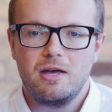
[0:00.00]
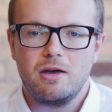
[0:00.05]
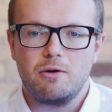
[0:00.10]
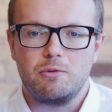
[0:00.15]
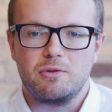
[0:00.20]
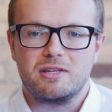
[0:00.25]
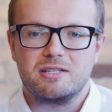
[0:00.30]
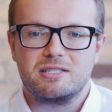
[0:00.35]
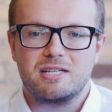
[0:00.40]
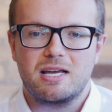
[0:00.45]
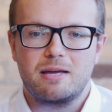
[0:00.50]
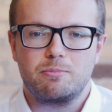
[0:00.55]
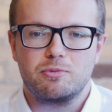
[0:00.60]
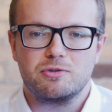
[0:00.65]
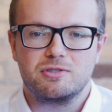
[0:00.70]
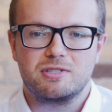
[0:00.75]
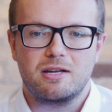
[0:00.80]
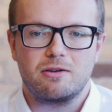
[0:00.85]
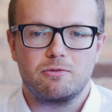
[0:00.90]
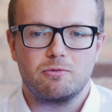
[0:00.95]
with a
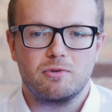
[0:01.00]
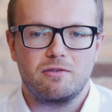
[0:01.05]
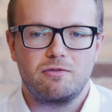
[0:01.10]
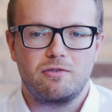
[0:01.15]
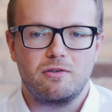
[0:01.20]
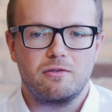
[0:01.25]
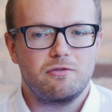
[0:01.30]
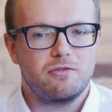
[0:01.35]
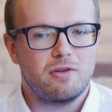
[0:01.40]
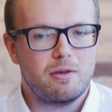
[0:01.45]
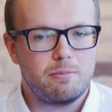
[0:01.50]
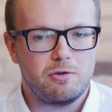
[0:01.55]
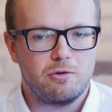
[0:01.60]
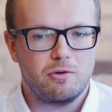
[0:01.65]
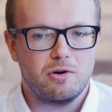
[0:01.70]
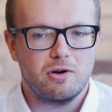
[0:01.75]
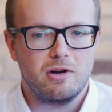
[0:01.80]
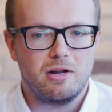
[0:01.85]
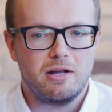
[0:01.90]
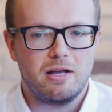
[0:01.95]
10% RIF in
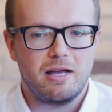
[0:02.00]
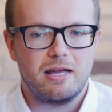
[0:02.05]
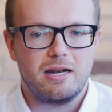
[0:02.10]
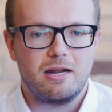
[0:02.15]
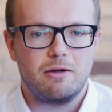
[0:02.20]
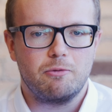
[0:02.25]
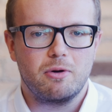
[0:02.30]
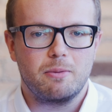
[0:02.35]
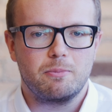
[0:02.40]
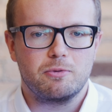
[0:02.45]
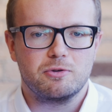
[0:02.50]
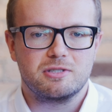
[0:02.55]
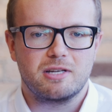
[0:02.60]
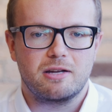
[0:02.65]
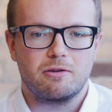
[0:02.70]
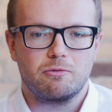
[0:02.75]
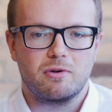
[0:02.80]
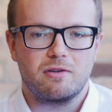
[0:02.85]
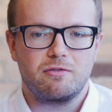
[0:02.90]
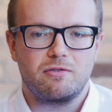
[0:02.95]
February and a
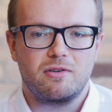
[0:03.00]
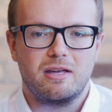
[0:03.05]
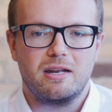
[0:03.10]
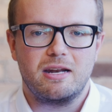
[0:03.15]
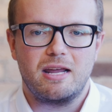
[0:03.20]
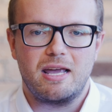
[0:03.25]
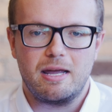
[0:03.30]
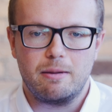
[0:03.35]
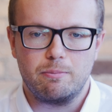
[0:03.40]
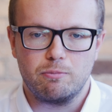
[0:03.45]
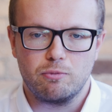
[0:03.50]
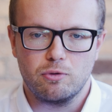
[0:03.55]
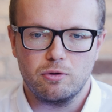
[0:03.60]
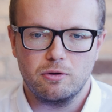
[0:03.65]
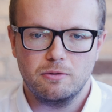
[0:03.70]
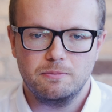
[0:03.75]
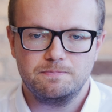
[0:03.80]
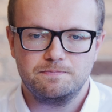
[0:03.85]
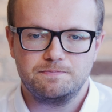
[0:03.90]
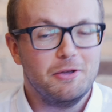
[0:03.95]
1% RIF in April.